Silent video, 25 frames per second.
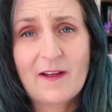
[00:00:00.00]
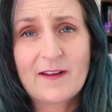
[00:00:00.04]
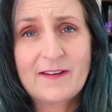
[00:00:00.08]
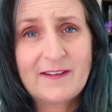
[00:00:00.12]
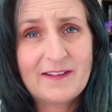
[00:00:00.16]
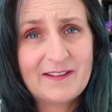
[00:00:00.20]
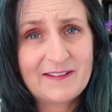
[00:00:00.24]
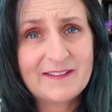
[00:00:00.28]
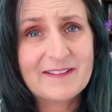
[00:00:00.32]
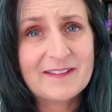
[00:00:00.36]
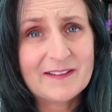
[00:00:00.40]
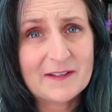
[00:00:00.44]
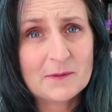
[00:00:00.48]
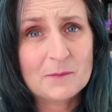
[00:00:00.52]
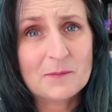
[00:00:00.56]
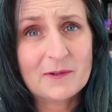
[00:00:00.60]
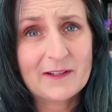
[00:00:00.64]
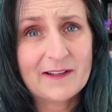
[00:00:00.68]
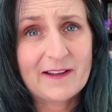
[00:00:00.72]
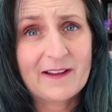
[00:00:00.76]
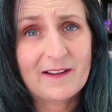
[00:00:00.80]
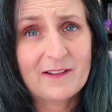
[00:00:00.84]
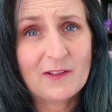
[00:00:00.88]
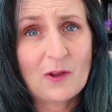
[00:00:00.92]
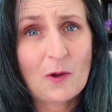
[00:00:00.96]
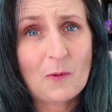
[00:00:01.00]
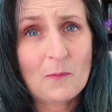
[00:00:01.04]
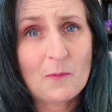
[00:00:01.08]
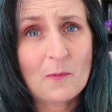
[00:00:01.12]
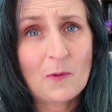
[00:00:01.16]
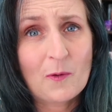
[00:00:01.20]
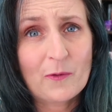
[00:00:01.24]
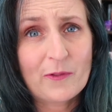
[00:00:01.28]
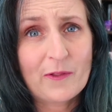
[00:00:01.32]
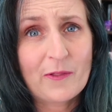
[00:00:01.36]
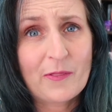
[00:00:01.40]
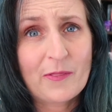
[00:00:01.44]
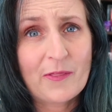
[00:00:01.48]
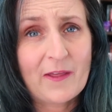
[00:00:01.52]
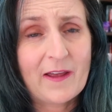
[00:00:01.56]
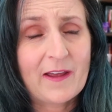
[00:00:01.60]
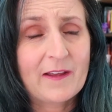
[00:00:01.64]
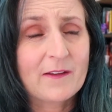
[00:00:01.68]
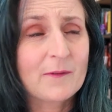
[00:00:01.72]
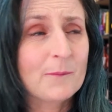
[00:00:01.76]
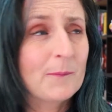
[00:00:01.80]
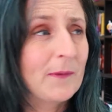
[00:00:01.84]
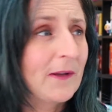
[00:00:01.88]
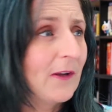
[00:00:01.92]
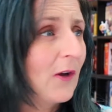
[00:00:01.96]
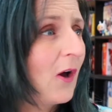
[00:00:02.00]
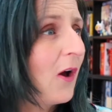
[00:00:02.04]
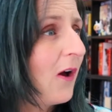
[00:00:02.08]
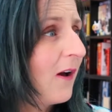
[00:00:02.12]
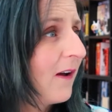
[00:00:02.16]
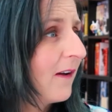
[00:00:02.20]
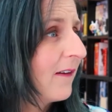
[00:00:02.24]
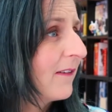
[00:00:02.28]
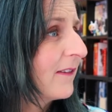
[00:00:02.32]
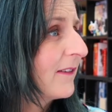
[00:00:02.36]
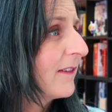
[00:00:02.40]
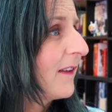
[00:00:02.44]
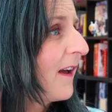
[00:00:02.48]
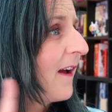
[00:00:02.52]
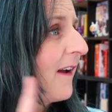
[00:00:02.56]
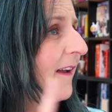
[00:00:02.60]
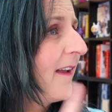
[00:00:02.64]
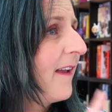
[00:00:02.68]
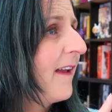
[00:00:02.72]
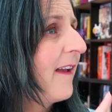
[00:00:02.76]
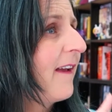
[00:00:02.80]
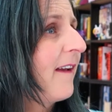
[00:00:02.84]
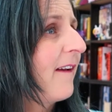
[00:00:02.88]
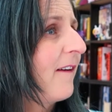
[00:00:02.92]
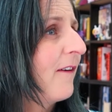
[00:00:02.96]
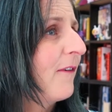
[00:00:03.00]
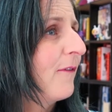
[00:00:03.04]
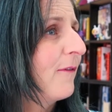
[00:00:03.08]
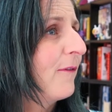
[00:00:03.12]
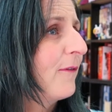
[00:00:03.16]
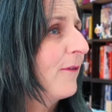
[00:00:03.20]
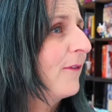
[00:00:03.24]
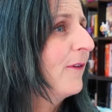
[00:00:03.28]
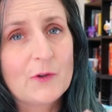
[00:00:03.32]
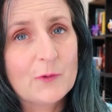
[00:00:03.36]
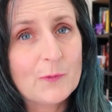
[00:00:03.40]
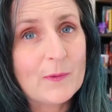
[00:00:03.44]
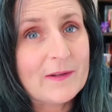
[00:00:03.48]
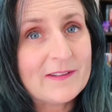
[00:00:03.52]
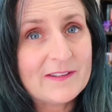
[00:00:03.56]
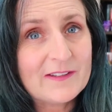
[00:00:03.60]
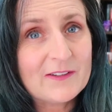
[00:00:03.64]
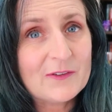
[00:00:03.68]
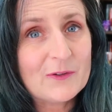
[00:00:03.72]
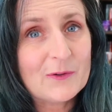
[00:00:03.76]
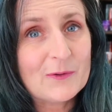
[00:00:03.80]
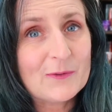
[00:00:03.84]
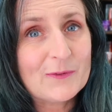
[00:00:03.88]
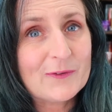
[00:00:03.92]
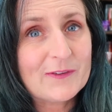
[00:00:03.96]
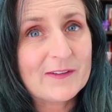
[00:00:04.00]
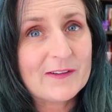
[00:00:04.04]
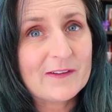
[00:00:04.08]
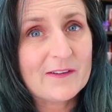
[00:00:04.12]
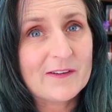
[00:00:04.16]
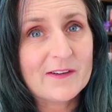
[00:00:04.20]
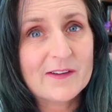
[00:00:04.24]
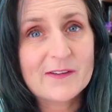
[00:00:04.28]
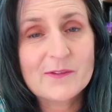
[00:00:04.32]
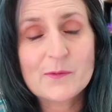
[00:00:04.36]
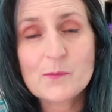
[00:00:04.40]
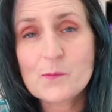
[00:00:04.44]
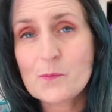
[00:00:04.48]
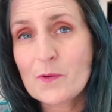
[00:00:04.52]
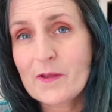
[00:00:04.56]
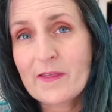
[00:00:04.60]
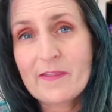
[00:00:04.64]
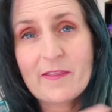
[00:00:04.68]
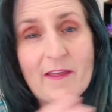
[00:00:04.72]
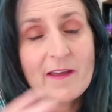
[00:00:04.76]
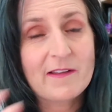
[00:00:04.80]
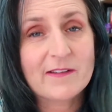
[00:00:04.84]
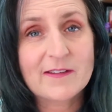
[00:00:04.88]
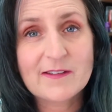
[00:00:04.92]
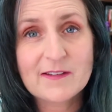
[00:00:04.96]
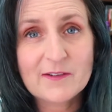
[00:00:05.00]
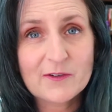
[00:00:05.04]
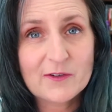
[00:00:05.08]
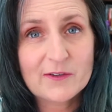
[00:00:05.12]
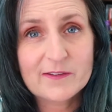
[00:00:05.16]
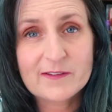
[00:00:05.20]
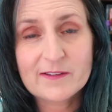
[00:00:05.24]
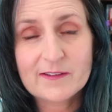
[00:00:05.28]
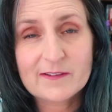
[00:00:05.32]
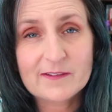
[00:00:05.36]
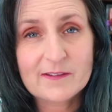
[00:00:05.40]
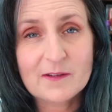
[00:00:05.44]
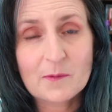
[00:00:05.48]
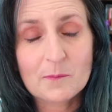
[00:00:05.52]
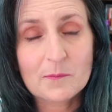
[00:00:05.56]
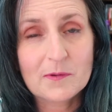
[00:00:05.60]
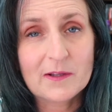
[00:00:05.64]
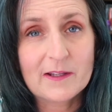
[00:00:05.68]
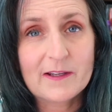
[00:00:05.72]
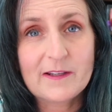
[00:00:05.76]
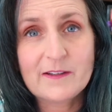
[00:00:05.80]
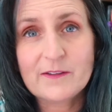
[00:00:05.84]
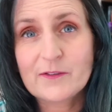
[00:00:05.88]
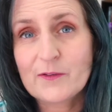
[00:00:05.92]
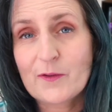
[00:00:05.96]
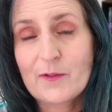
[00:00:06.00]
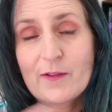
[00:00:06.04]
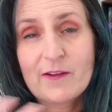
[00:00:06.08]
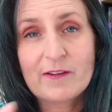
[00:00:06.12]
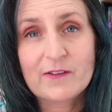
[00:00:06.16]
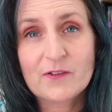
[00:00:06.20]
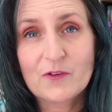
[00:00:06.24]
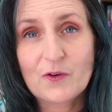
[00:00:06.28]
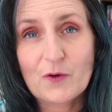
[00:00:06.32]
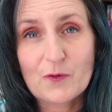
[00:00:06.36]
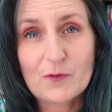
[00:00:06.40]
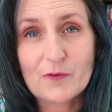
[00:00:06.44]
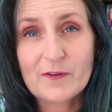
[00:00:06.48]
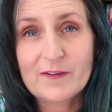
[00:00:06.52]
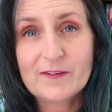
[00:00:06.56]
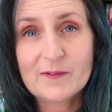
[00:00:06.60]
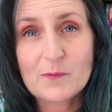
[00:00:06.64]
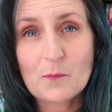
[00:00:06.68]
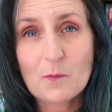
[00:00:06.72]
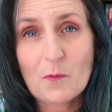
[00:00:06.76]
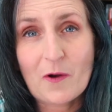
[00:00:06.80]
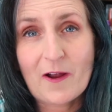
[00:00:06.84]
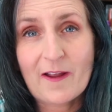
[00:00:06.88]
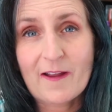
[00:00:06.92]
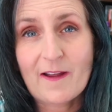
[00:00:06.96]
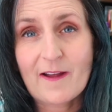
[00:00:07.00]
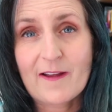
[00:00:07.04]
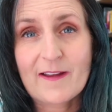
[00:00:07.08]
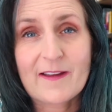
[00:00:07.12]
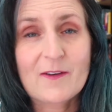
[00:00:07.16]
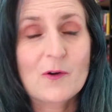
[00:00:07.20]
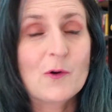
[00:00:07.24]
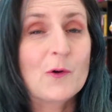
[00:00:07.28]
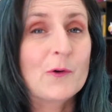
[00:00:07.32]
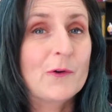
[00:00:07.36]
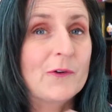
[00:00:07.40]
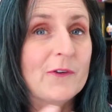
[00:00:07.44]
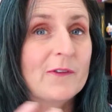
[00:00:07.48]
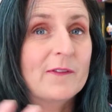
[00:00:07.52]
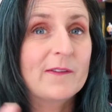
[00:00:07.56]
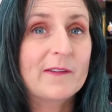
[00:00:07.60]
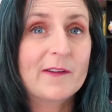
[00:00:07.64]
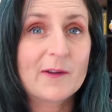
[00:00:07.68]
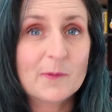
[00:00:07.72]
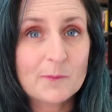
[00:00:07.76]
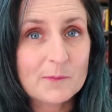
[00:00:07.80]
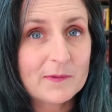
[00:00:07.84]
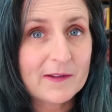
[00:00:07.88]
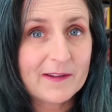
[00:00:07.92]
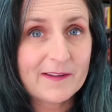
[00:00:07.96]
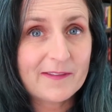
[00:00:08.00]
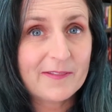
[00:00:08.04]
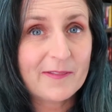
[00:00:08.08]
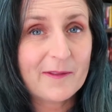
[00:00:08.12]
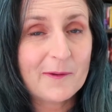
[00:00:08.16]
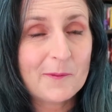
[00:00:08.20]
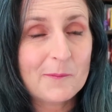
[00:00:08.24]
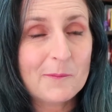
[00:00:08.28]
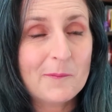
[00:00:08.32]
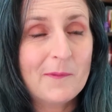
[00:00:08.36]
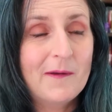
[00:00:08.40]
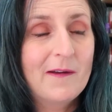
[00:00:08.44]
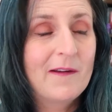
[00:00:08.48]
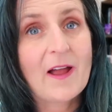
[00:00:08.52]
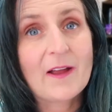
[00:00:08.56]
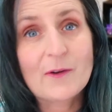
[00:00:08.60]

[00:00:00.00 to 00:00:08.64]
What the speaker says: I need to complete a lot more than that, because I have 22 series where that series is complete, so there's no reason why I couldn't complete them.